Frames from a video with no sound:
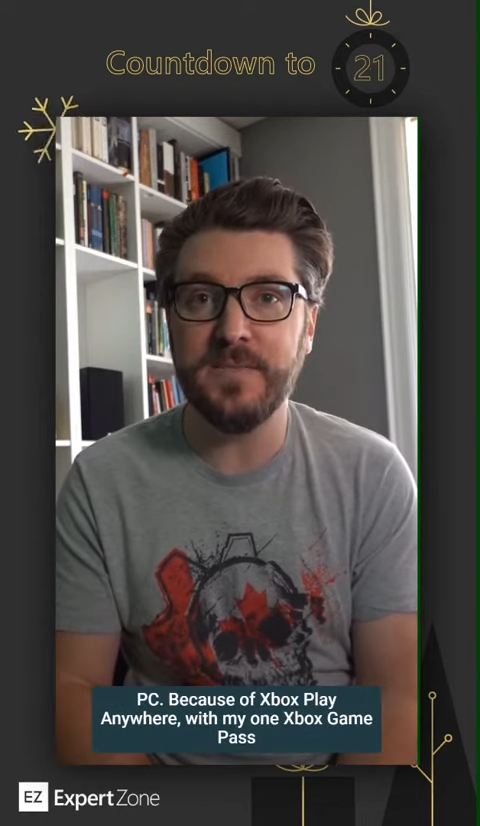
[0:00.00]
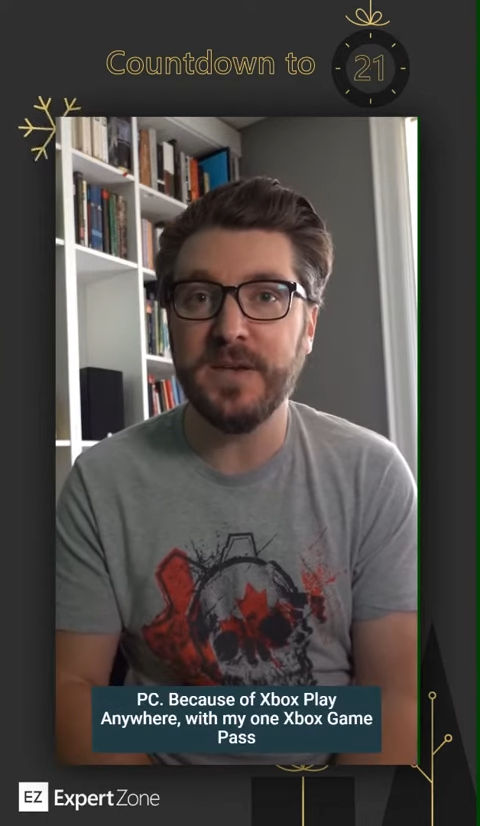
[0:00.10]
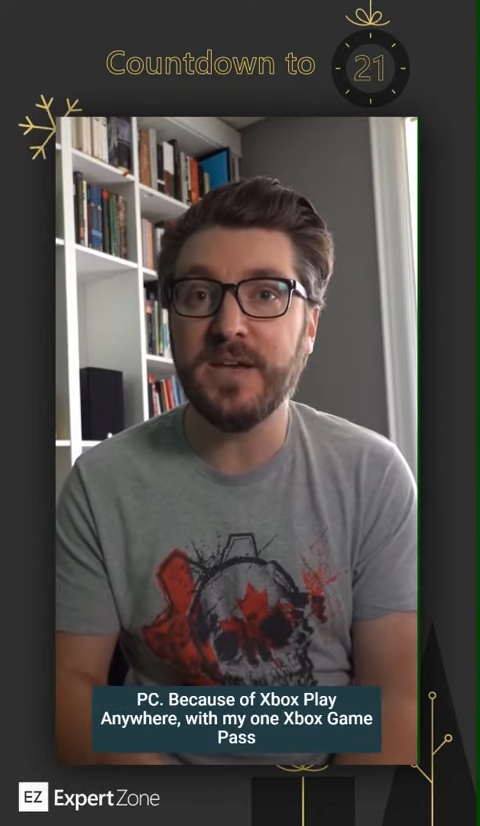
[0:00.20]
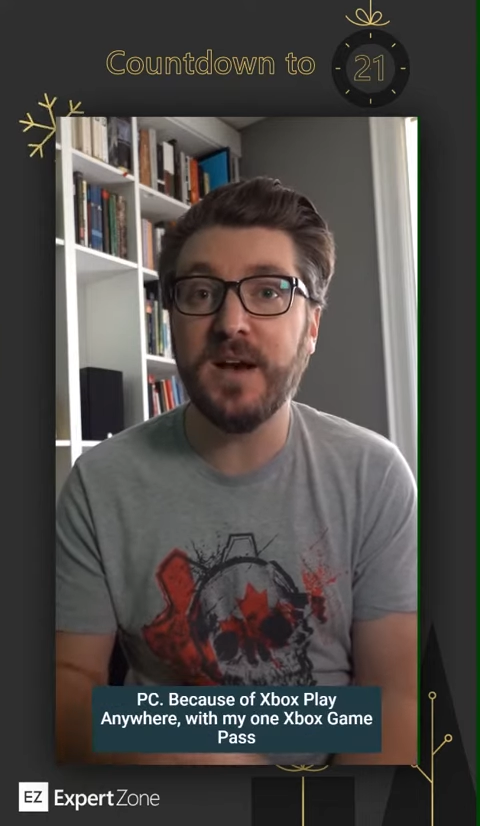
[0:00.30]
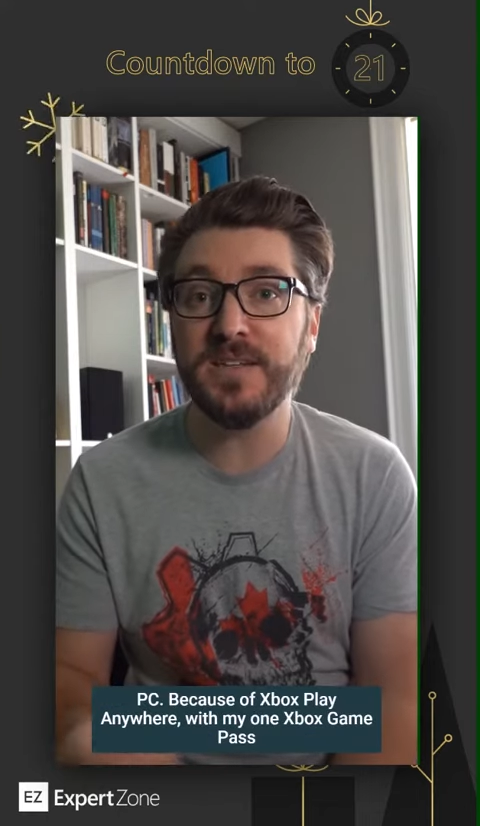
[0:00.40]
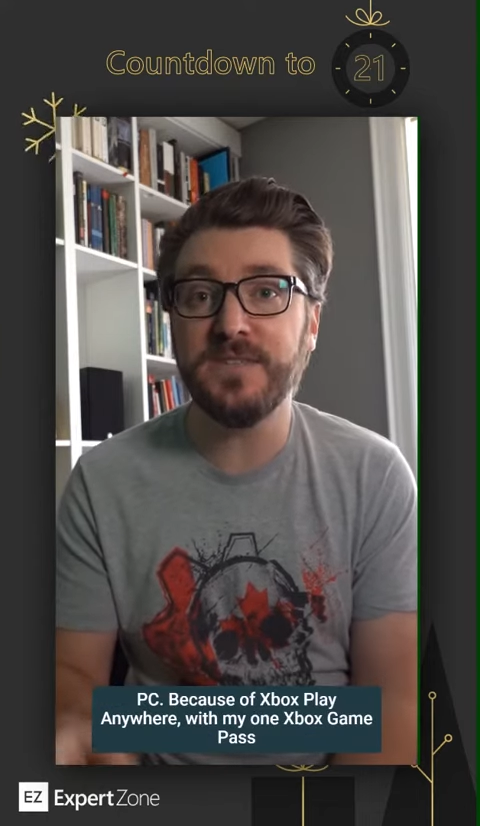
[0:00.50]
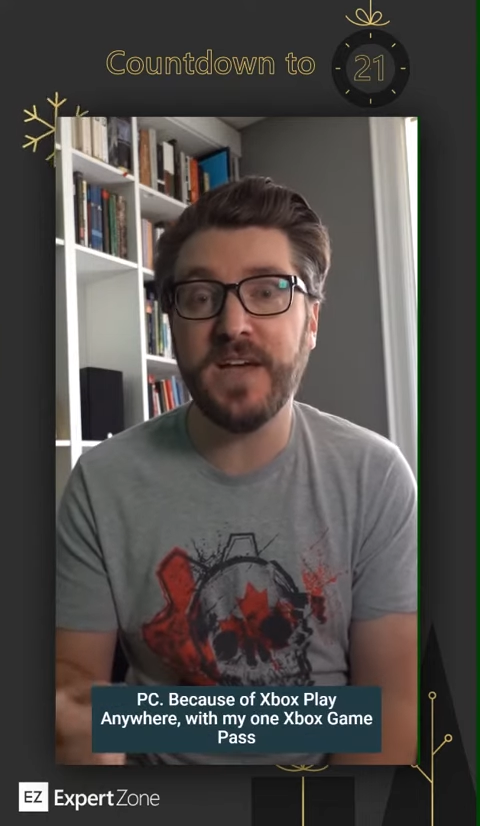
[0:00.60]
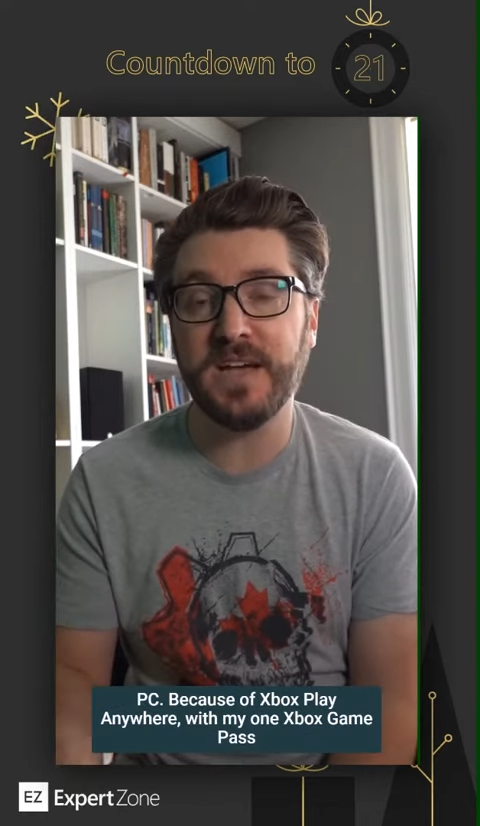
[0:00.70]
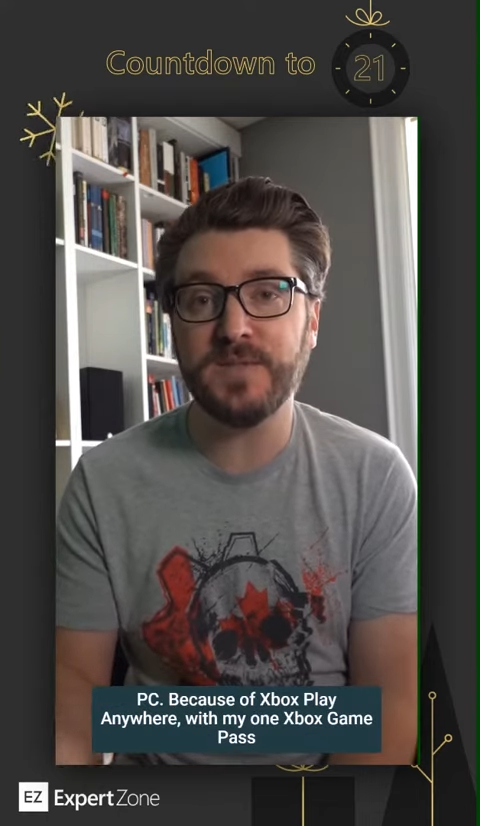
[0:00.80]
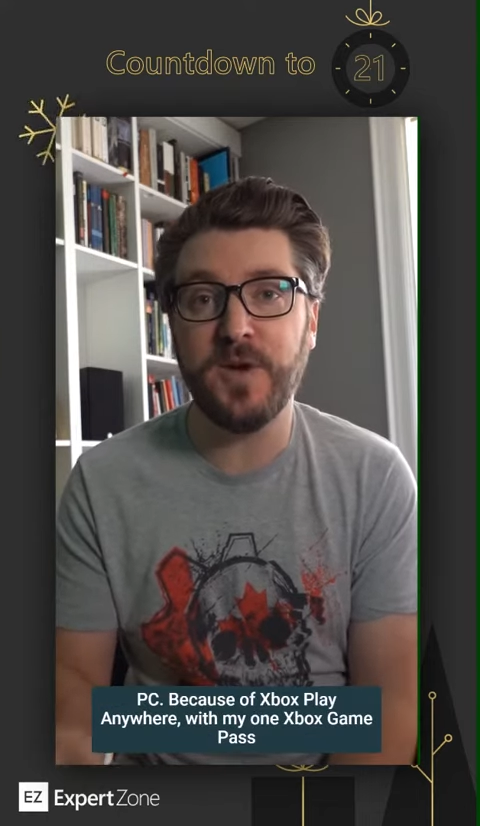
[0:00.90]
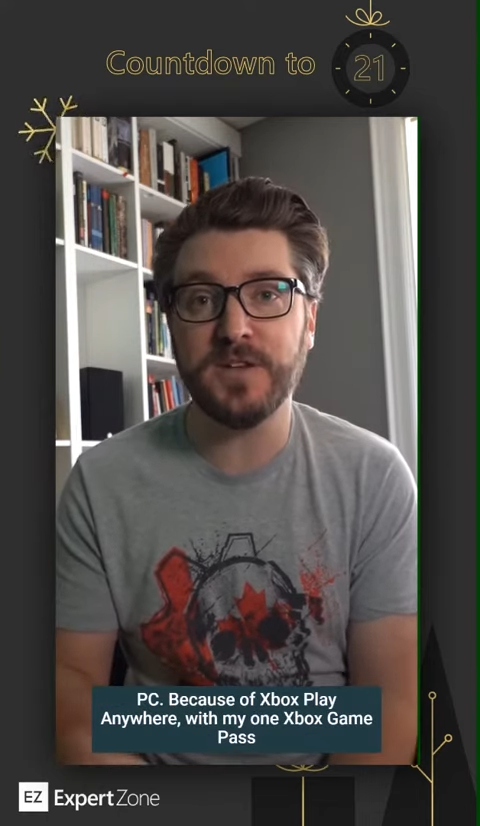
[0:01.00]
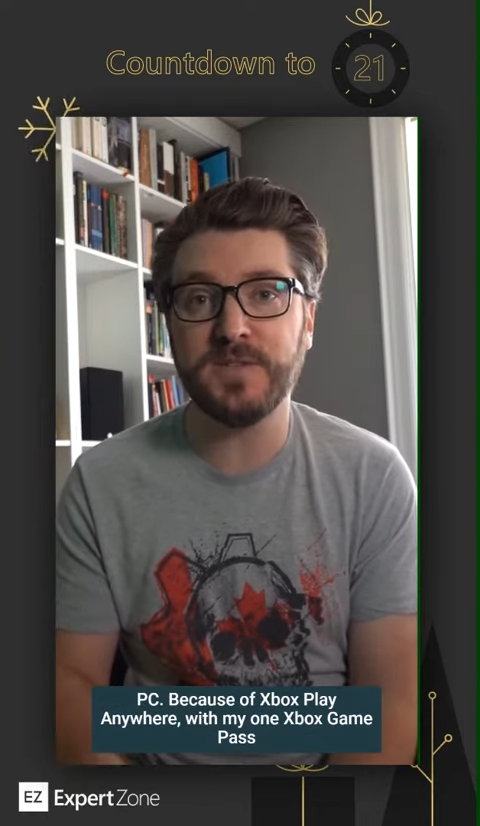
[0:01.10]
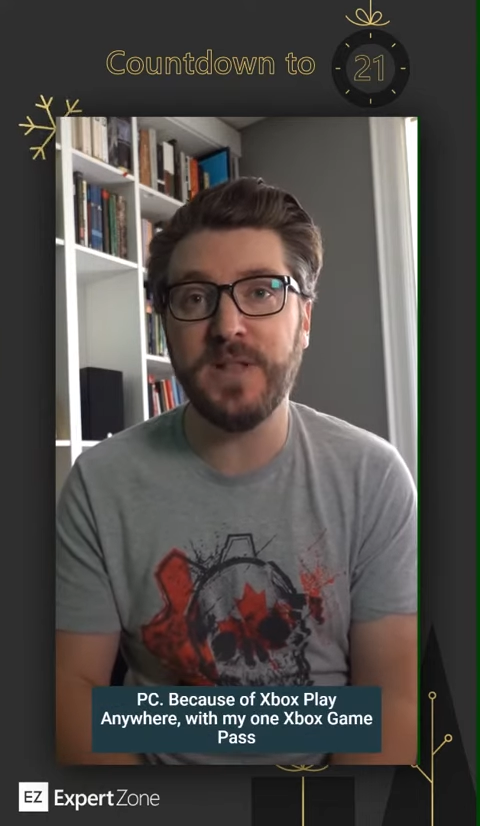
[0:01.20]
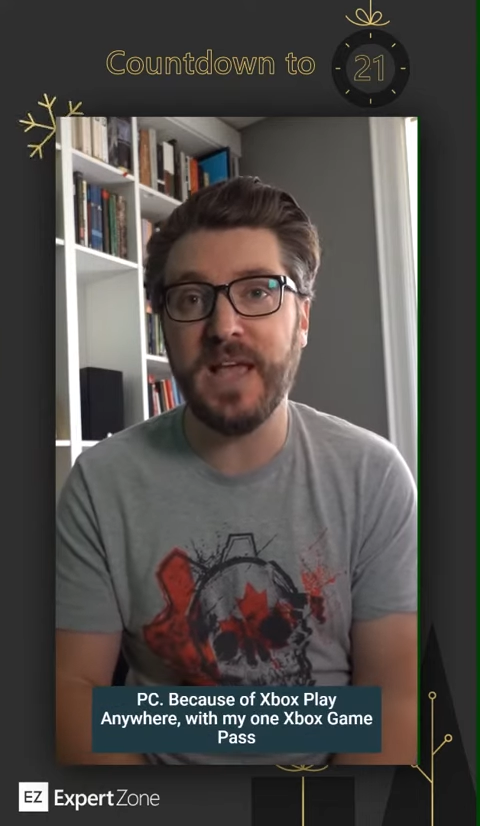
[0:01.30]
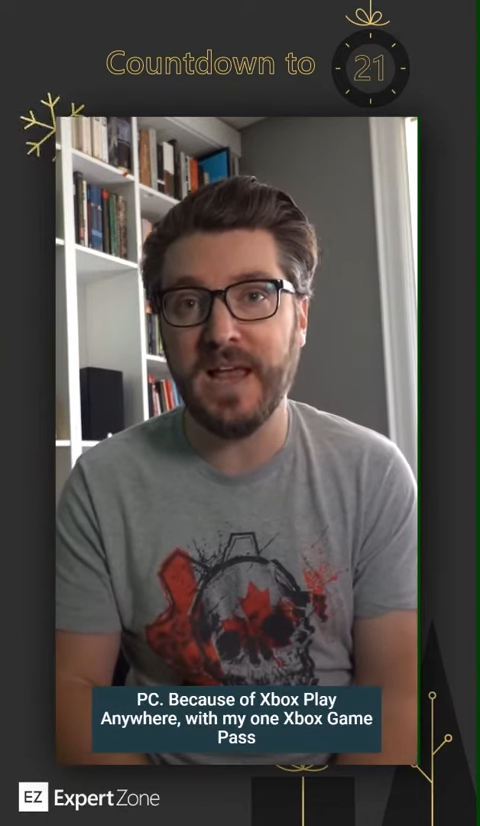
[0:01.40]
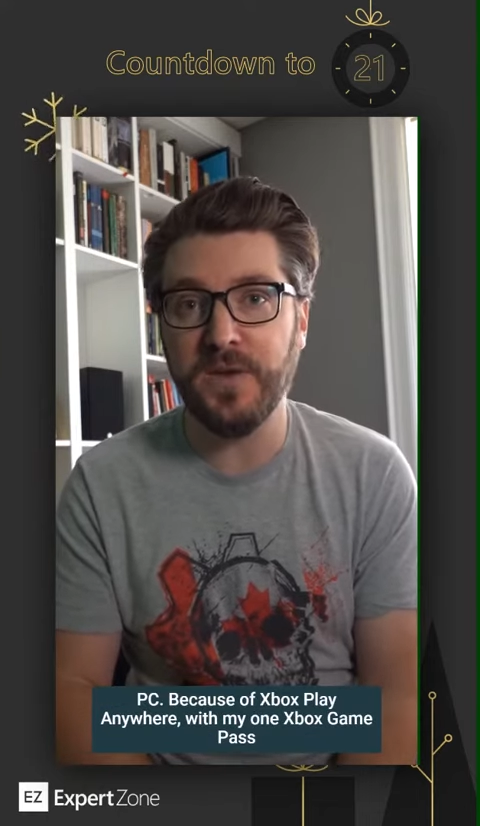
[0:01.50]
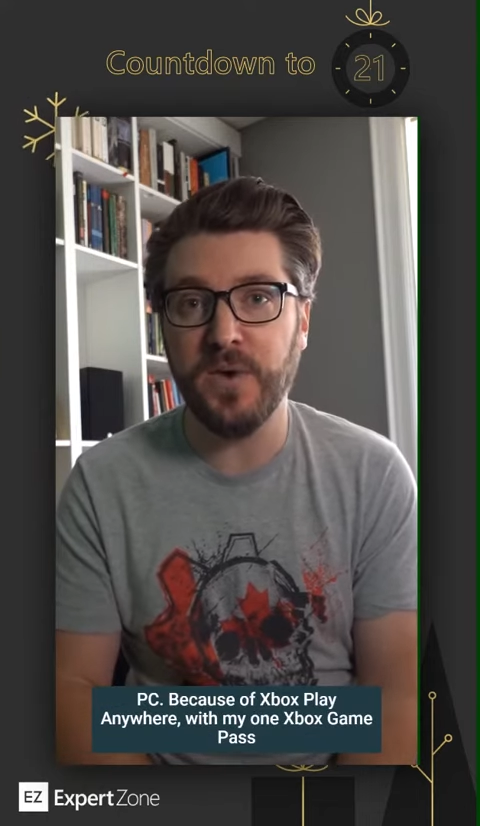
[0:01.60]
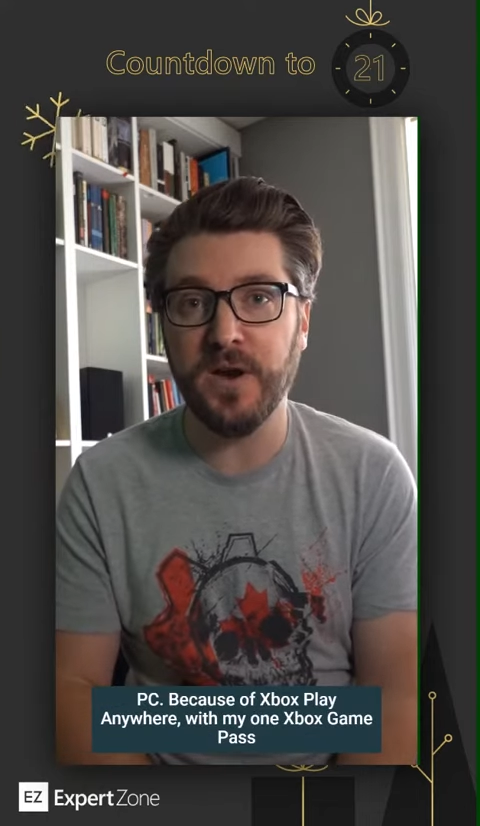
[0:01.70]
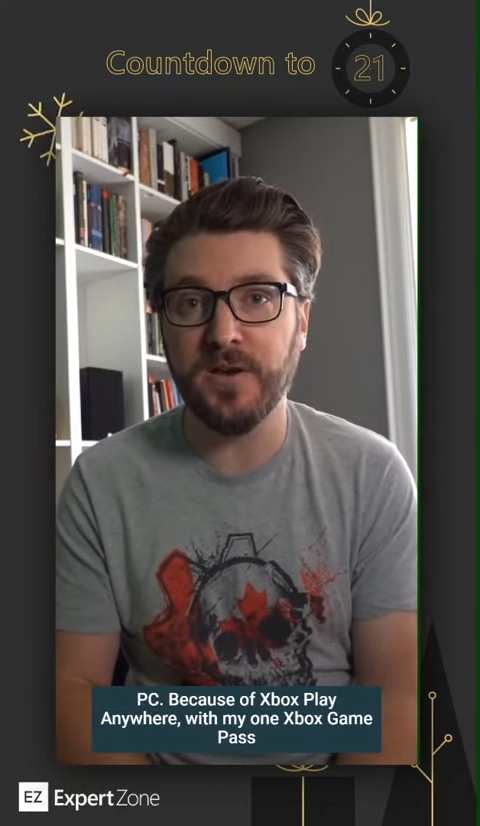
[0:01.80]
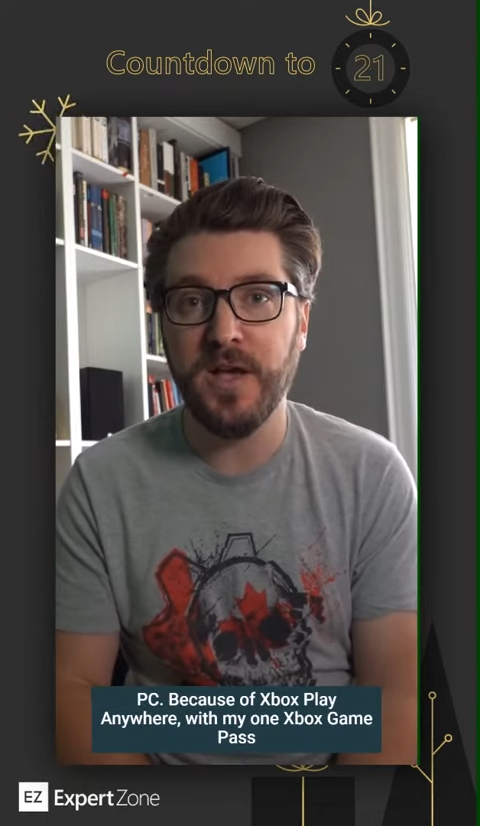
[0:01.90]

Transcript: Because of Xbox Play Anywhere,